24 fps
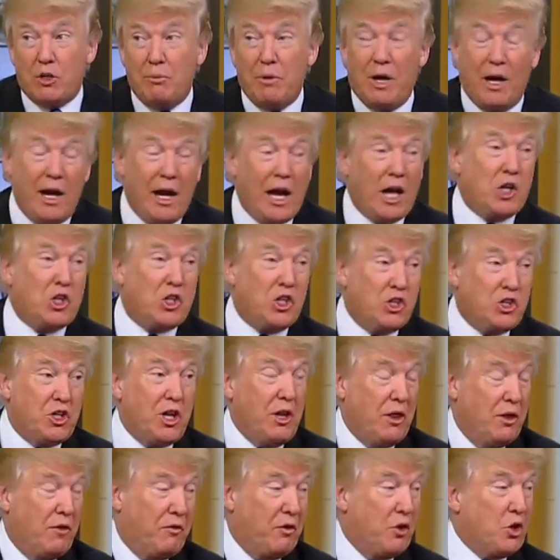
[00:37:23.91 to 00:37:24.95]
I mean, I actually
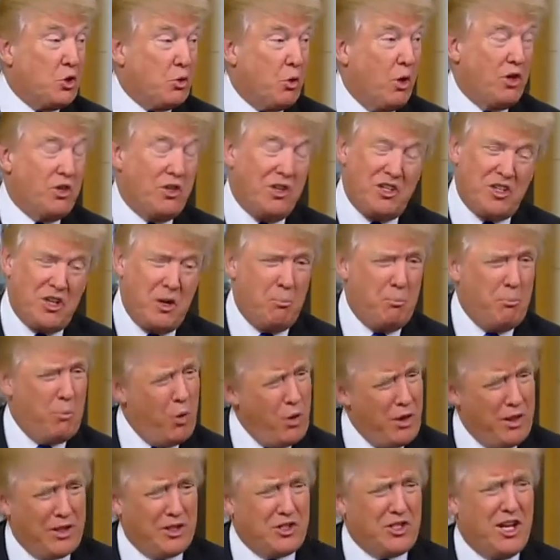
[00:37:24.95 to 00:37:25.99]
said the first question, I said,
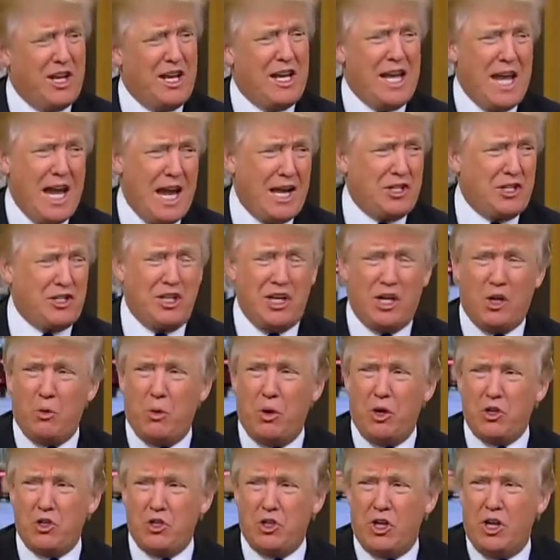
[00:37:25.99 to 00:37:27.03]
boy, that's a nasty
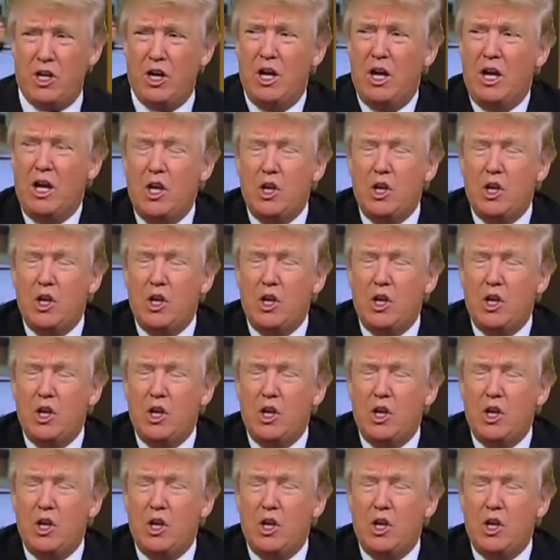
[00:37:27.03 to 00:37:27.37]
question.